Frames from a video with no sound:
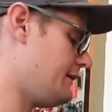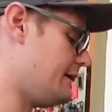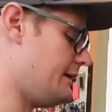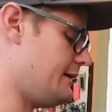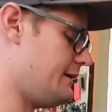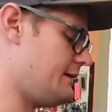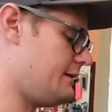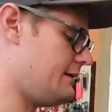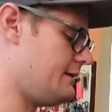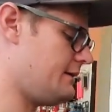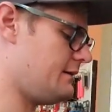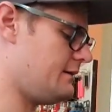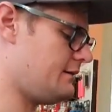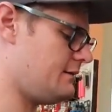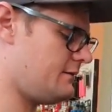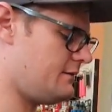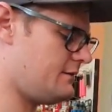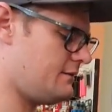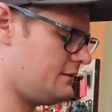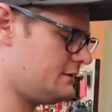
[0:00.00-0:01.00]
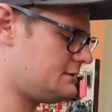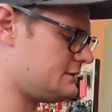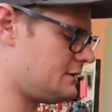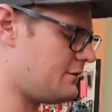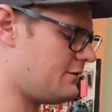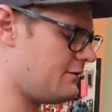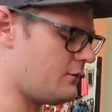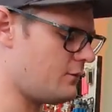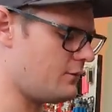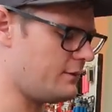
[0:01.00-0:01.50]
and
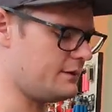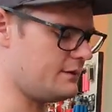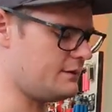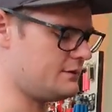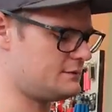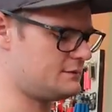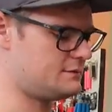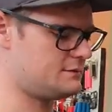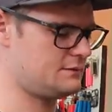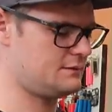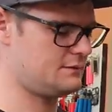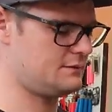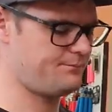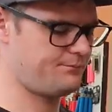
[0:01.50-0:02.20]
some of the wheels